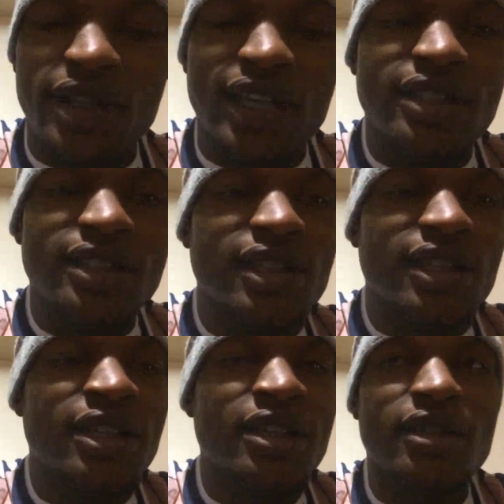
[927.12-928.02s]
I would like to
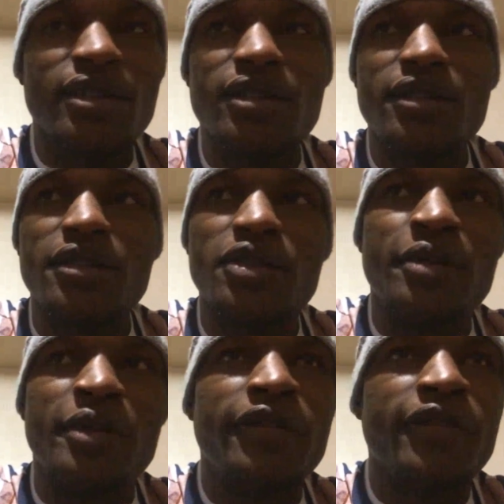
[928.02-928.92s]
thank,
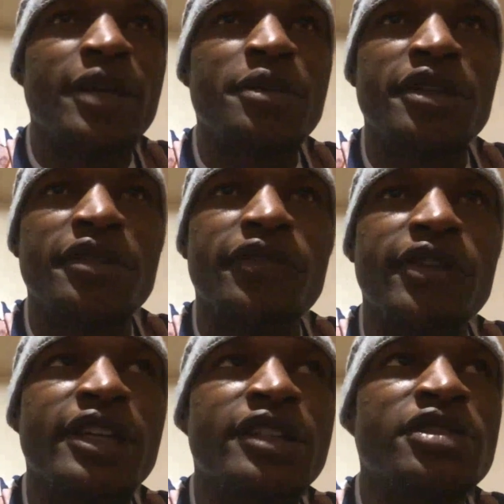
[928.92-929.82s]
you know, my family
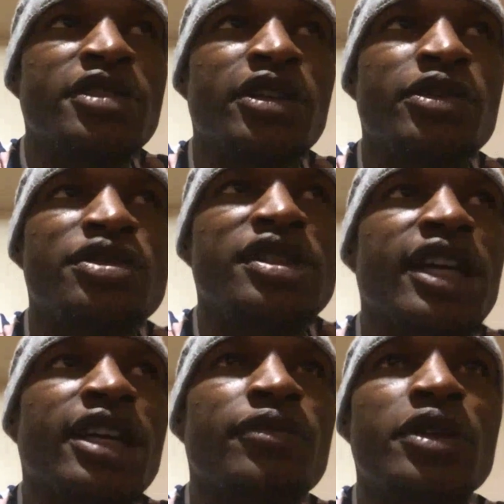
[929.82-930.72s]
and friends, you know, who's
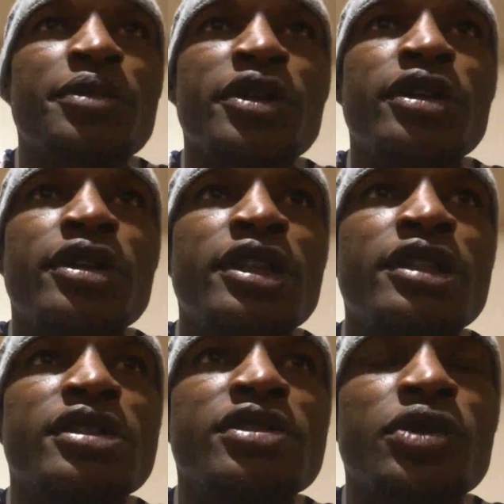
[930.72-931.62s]
standing with me on
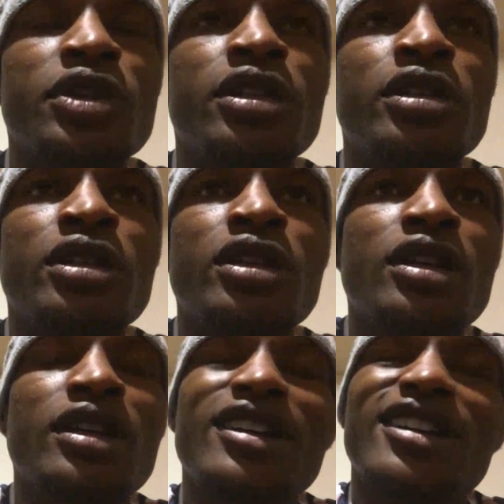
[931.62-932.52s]
this as well.
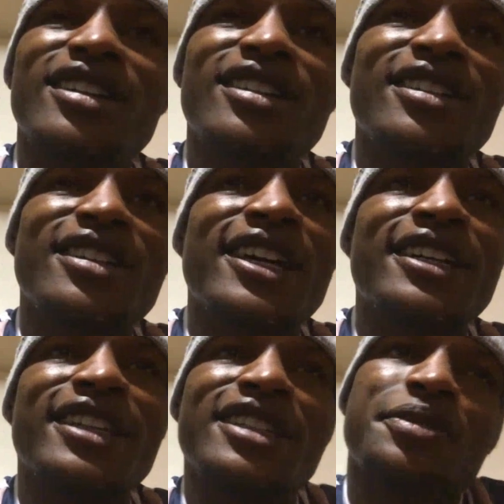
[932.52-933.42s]
Other than
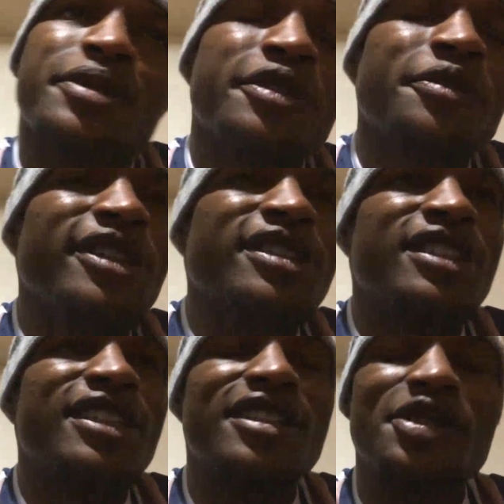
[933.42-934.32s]
that, that's pretty
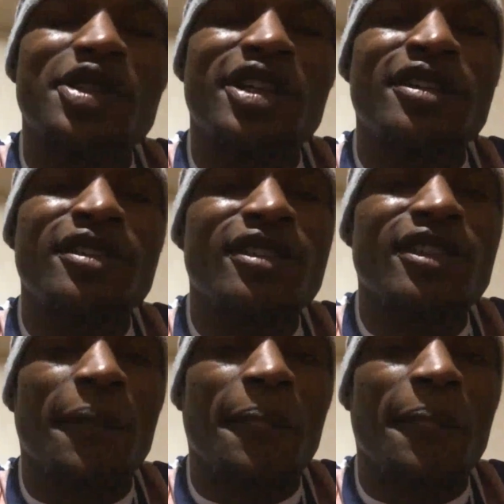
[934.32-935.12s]
much it, you know.